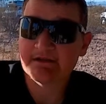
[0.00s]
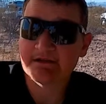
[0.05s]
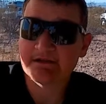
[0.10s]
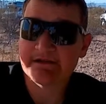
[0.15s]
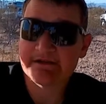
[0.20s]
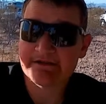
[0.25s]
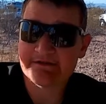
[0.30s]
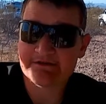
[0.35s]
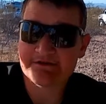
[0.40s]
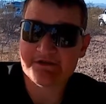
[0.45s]

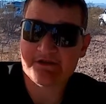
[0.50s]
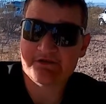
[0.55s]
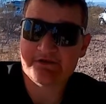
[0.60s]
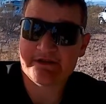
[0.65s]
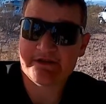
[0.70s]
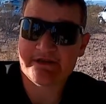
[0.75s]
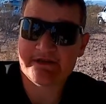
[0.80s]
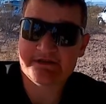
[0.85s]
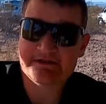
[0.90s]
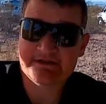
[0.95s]
Arizona
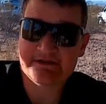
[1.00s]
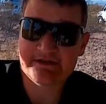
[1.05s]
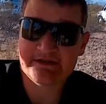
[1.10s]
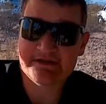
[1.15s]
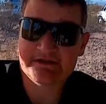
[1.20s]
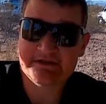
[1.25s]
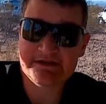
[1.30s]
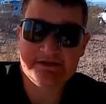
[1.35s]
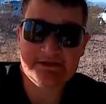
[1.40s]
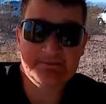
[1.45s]
has
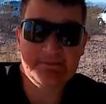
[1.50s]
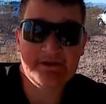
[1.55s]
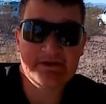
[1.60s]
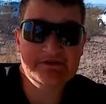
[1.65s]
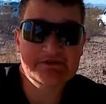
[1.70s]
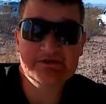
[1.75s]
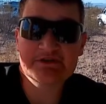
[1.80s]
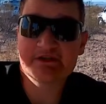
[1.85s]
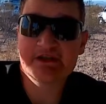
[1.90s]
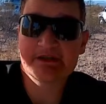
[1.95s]
land that's
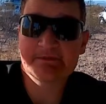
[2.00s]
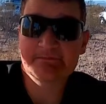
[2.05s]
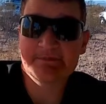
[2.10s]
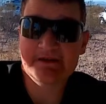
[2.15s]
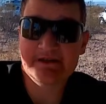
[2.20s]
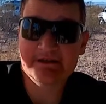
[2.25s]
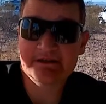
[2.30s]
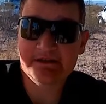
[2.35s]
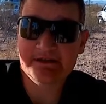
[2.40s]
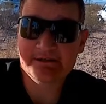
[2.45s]
basically like
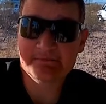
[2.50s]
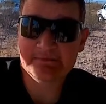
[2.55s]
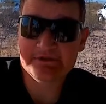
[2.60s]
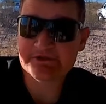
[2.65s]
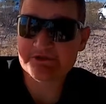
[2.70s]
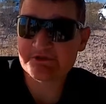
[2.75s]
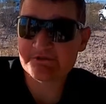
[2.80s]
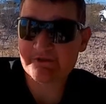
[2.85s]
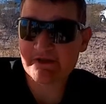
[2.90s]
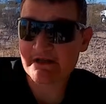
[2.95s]
BLM, but
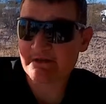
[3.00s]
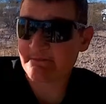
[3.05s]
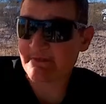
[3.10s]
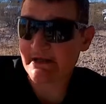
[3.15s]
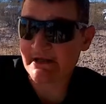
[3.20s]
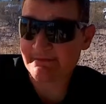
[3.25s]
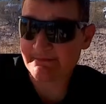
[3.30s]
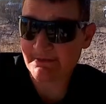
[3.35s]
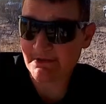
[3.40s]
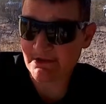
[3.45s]
you've got to buy
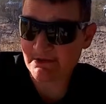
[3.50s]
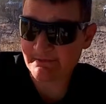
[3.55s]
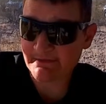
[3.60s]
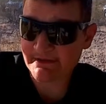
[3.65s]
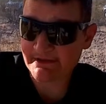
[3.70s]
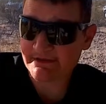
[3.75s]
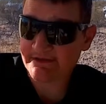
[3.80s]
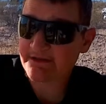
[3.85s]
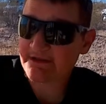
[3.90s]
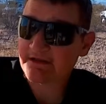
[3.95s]
a permit.